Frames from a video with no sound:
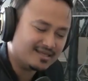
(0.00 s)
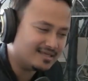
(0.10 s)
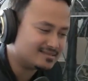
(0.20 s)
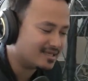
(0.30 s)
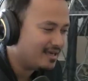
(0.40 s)

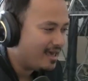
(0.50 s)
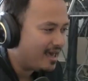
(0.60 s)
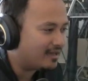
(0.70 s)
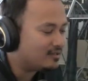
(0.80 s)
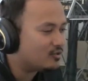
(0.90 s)
It's
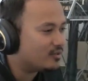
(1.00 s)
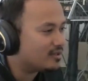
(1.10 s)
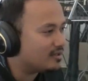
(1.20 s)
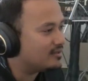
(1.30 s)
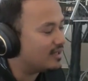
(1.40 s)
and you know what
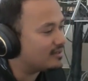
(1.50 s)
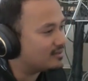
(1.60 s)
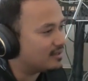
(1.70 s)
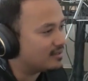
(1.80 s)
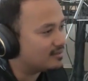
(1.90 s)
like
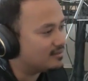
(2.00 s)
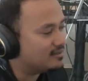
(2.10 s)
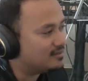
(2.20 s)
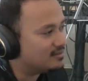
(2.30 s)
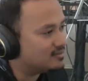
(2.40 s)
like
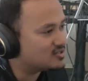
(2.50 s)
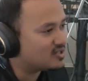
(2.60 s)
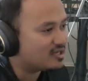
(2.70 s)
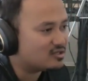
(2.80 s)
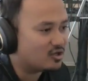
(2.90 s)
the the
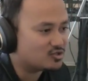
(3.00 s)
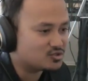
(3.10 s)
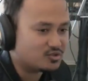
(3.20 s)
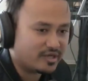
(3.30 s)
psychological